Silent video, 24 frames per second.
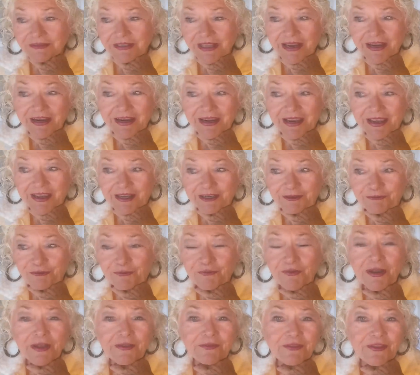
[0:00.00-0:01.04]
They had
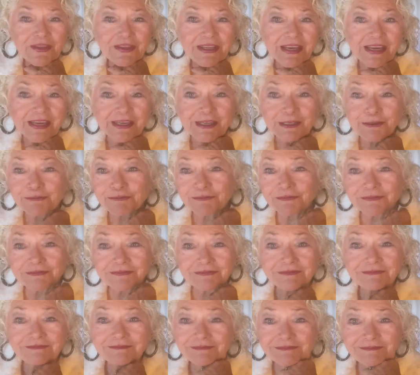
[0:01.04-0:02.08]
fun. They
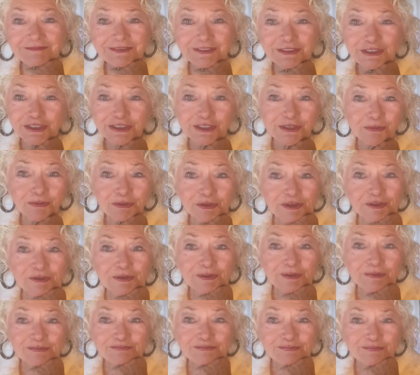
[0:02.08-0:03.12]
just were
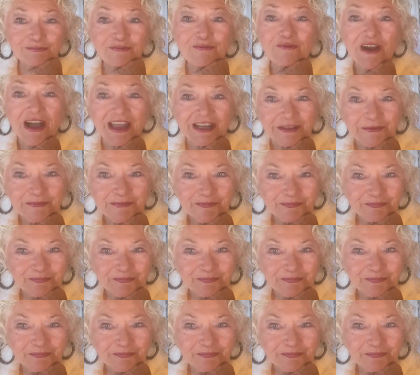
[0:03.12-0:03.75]
fun.